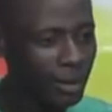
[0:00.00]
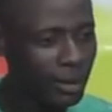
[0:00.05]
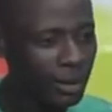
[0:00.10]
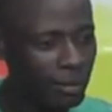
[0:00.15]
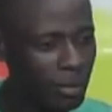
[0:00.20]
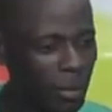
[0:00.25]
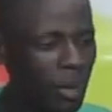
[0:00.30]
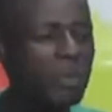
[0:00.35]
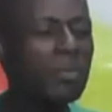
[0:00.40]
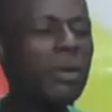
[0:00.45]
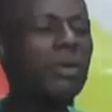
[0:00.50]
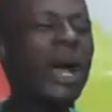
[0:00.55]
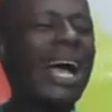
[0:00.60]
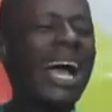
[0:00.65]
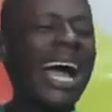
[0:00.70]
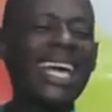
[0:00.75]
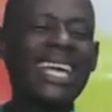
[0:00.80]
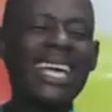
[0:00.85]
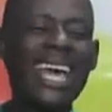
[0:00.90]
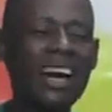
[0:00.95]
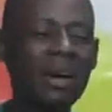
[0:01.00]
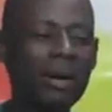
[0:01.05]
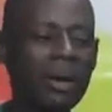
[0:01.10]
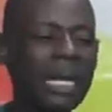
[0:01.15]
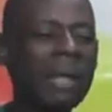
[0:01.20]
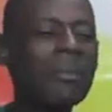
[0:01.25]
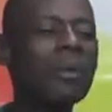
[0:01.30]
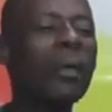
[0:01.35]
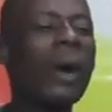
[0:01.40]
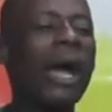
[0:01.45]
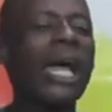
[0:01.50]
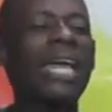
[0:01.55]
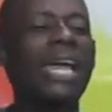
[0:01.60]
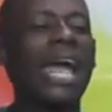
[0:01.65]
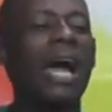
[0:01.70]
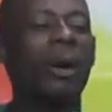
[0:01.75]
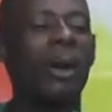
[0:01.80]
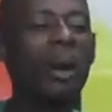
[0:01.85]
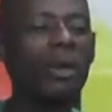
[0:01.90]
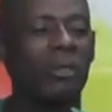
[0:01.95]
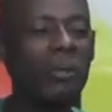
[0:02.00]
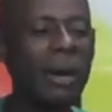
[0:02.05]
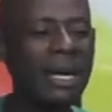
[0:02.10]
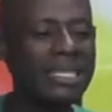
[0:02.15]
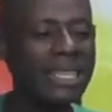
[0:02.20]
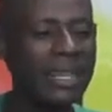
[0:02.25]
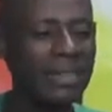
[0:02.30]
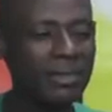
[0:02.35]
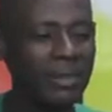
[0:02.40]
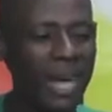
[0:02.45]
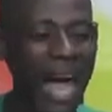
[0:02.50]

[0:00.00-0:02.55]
Because me too, I can hear God. Let me go and hear God for myself.